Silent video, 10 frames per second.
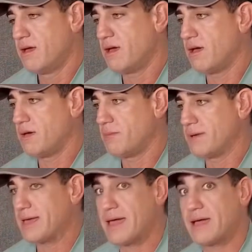
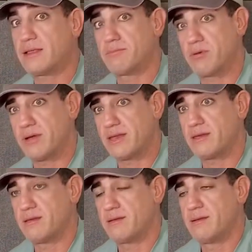calibrate
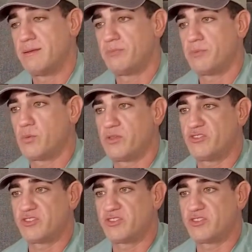it with